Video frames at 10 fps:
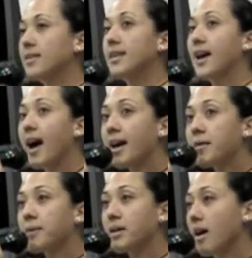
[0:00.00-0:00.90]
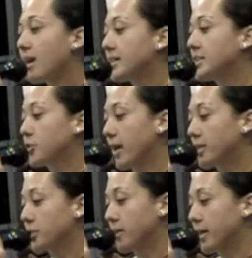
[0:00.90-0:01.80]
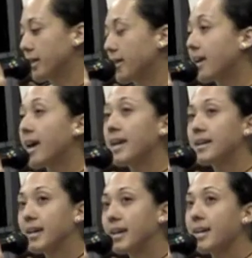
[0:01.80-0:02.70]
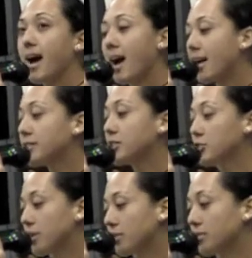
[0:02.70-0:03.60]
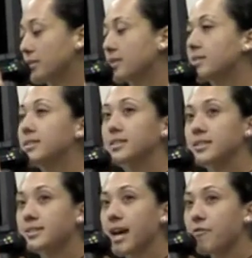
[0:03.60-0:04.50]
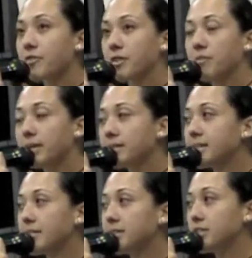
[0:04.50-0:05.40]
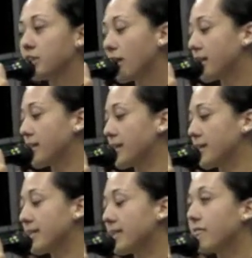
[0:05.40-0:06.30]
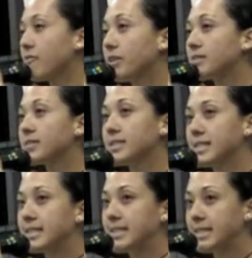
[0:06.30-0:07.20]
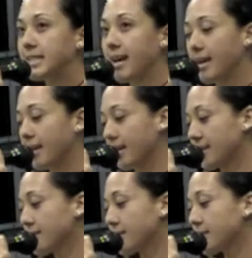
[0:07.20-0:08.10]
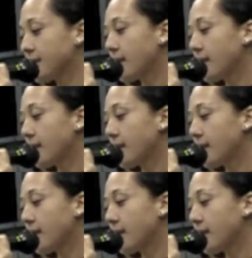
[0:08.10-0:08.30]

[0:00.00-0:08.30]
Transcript: that I am a college graduate, and yet I struggle to decipher the military jargon that fills the D-EIS.